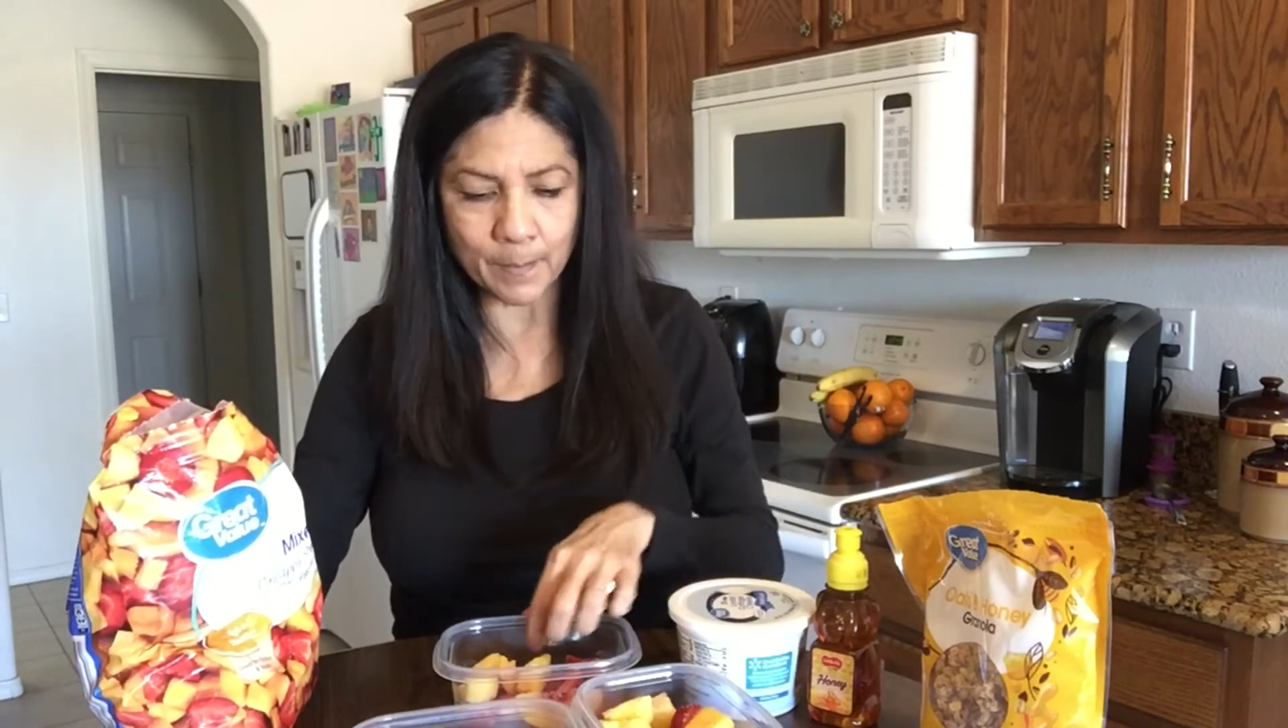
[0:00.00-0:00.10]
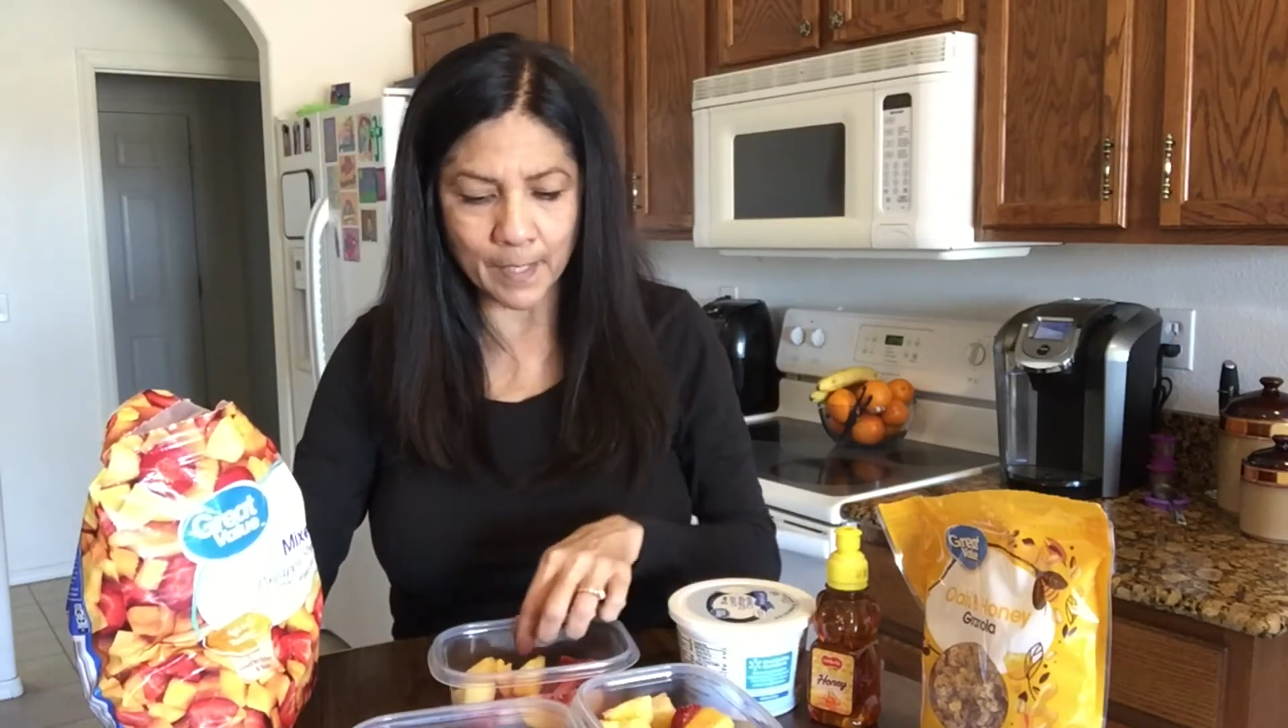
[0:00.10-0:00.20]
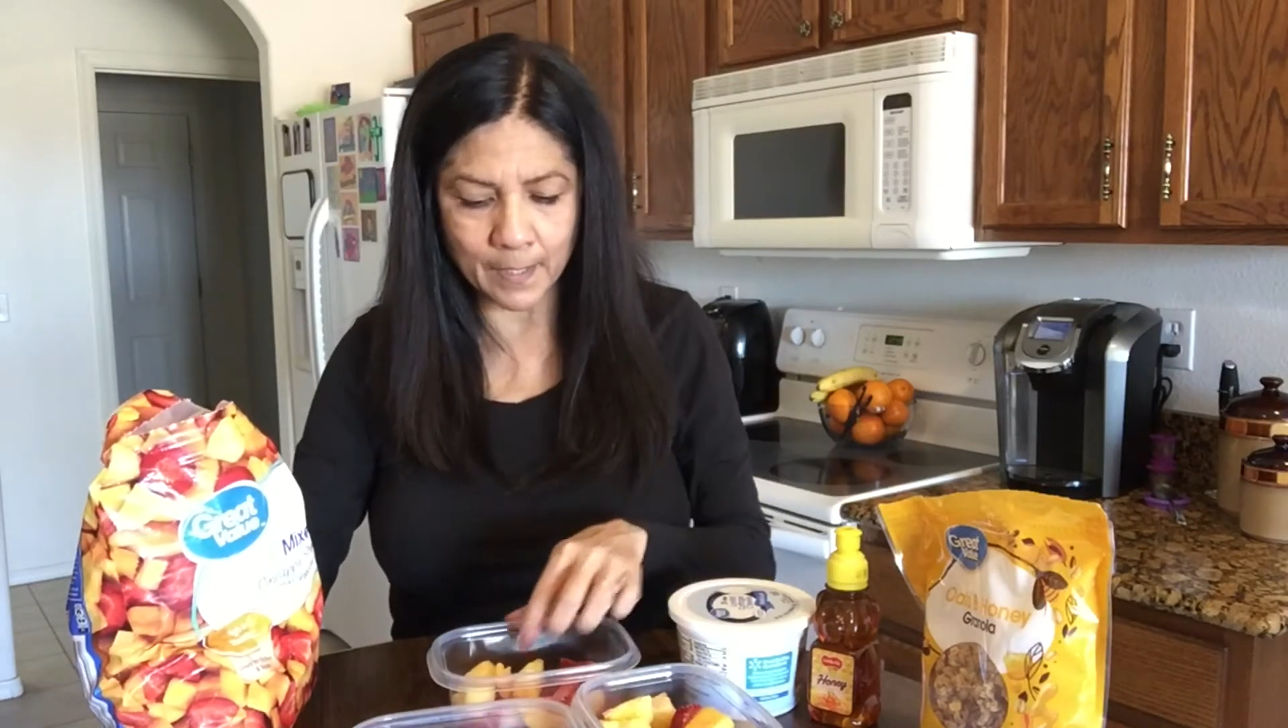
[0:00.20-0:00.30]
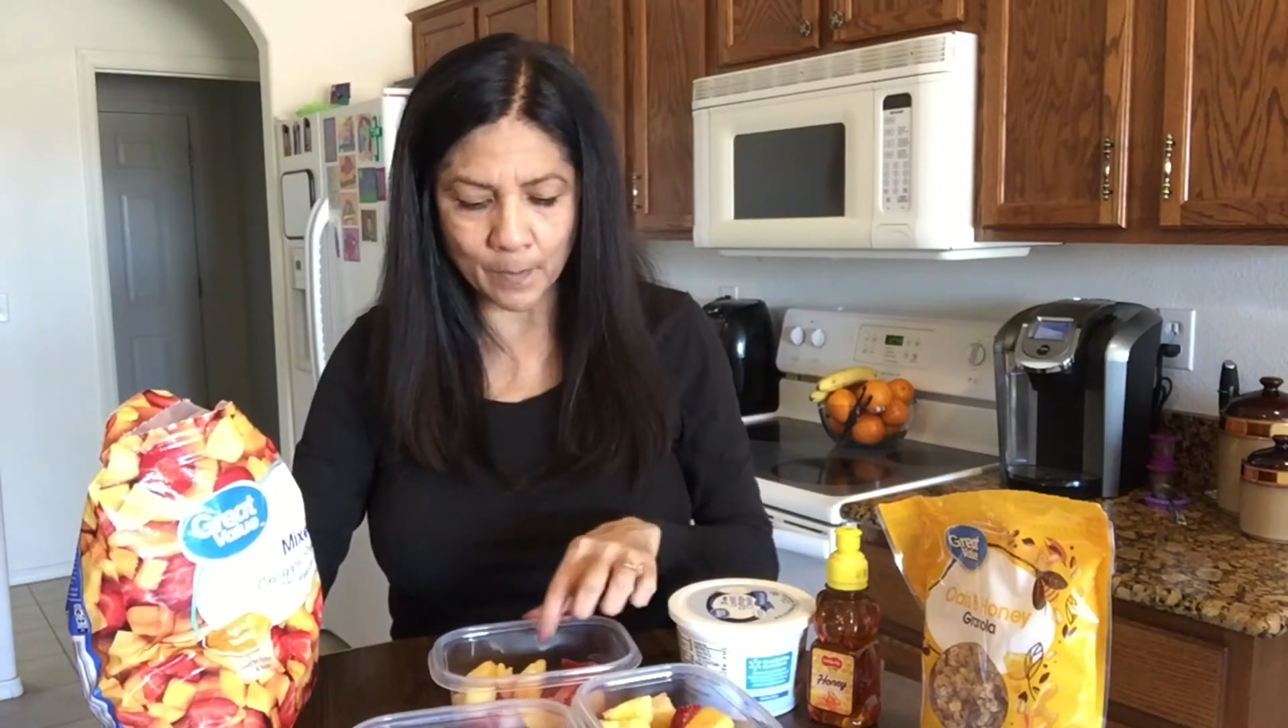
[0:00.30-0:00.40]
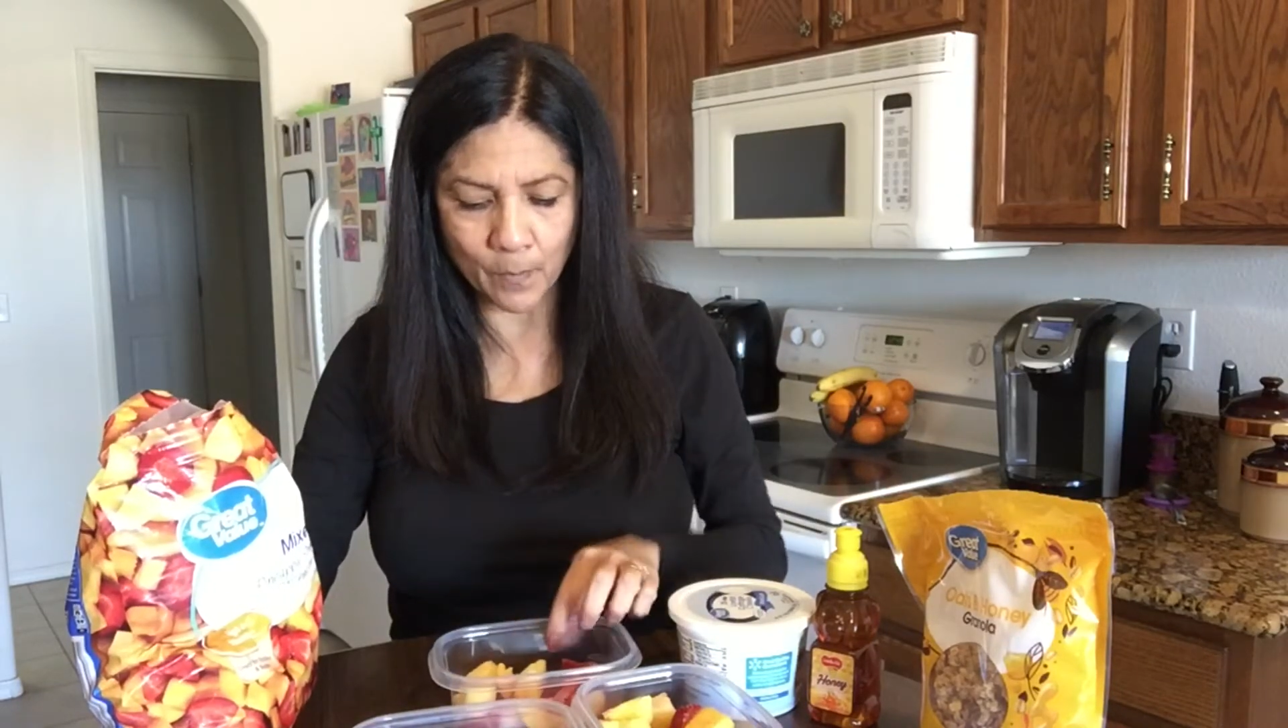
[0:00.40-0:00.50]

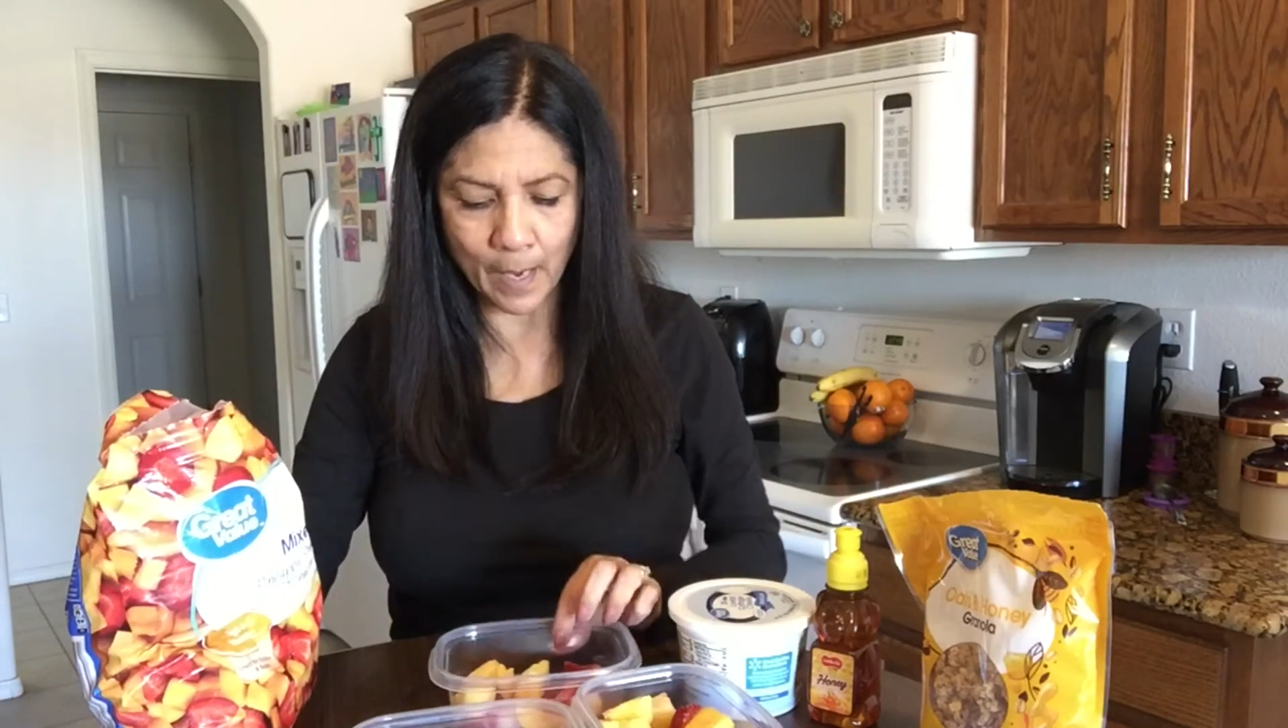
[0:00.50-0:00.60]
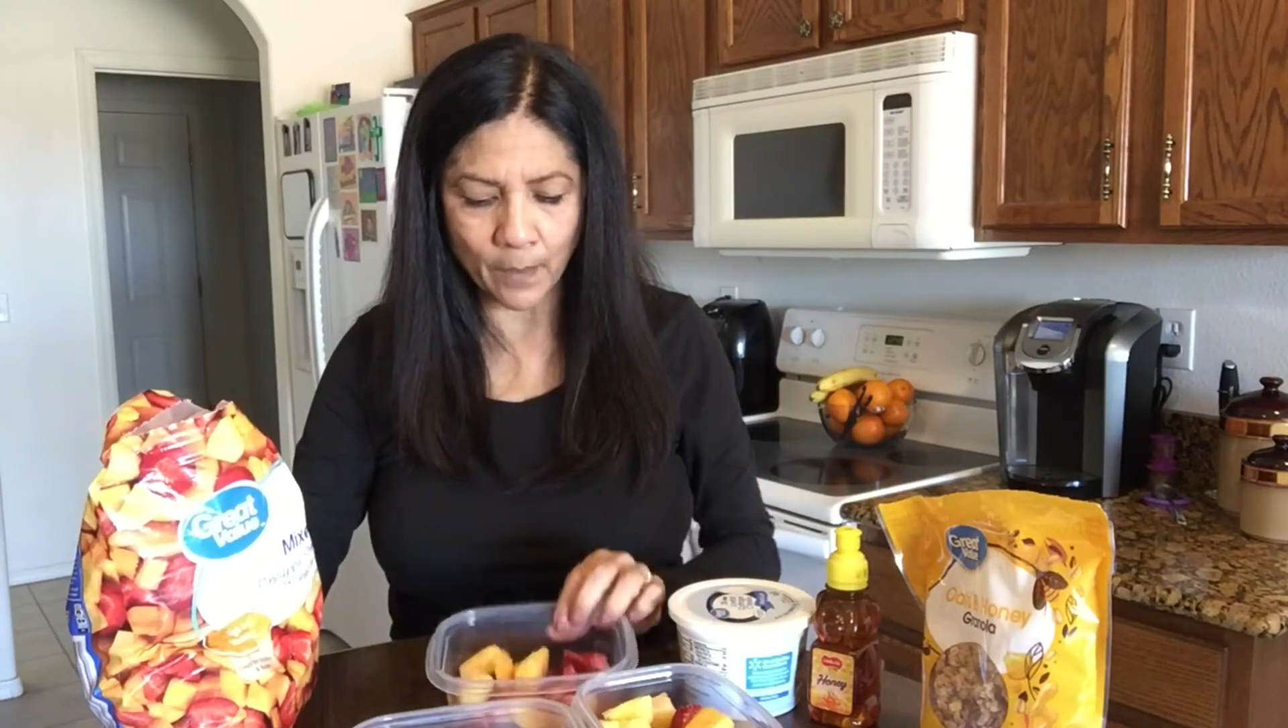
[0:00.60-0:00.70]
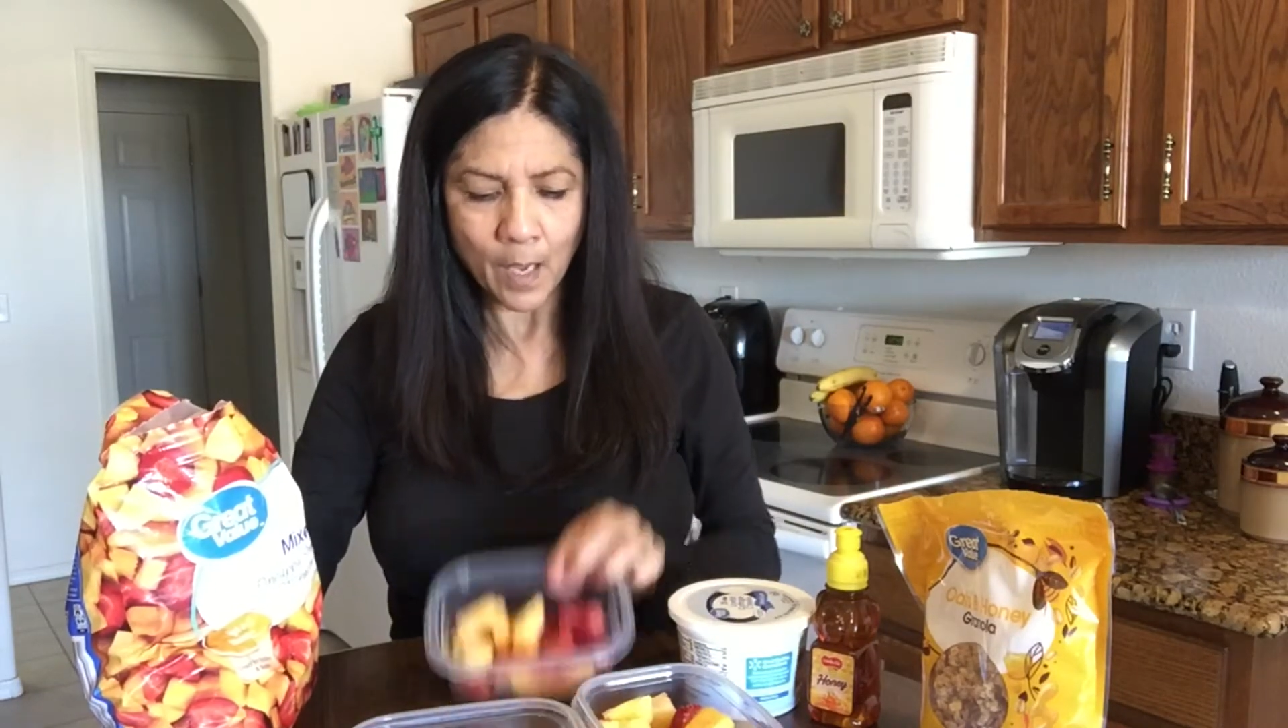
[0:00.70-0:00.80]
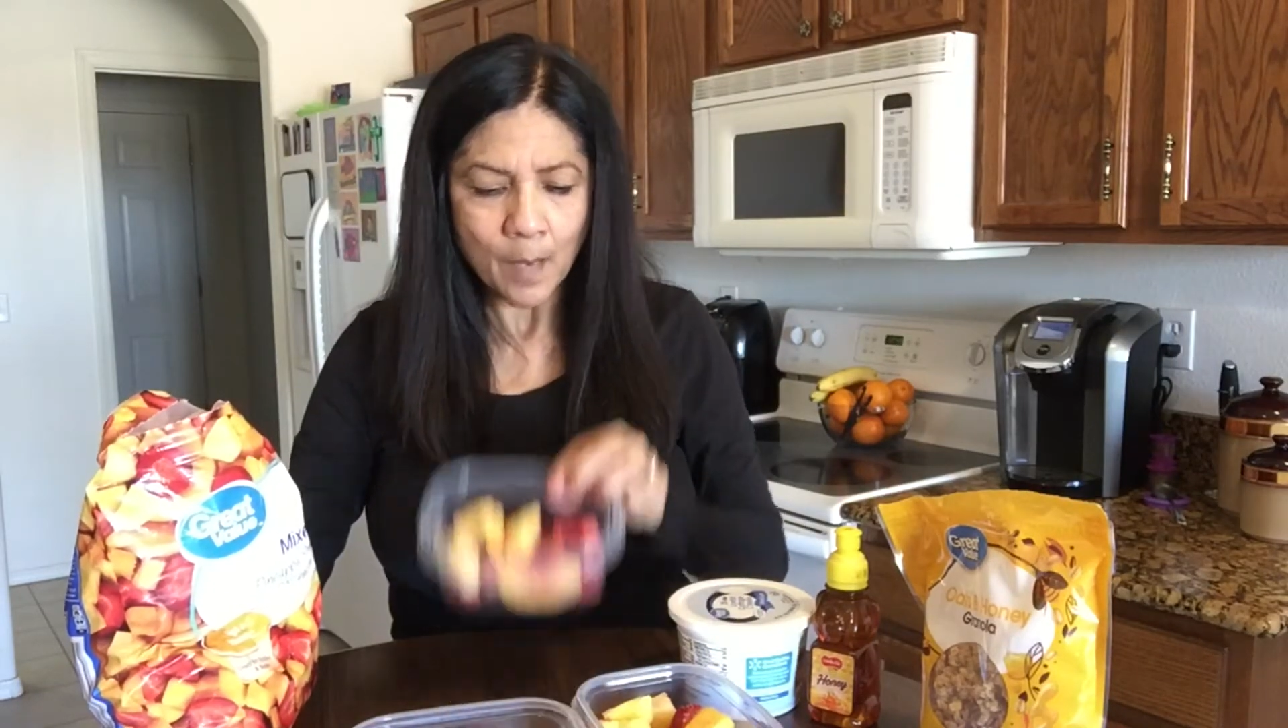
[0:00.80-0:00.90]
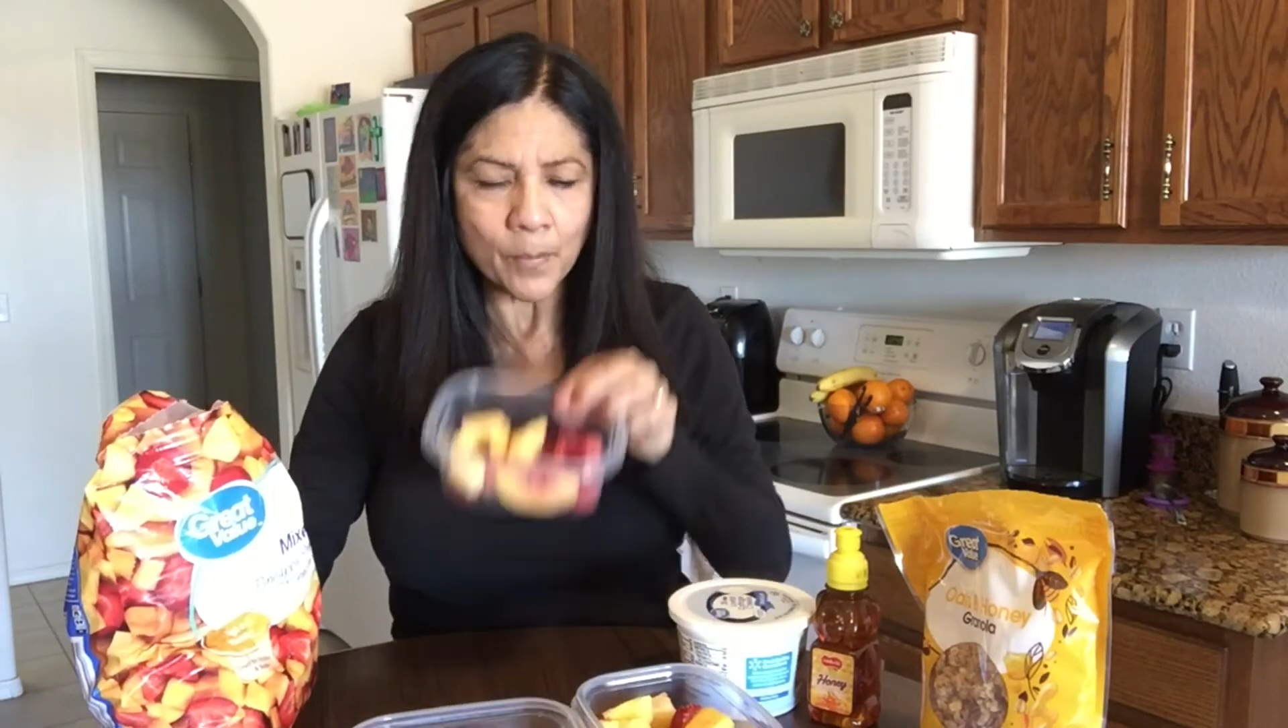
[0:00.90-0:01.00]
mix them around.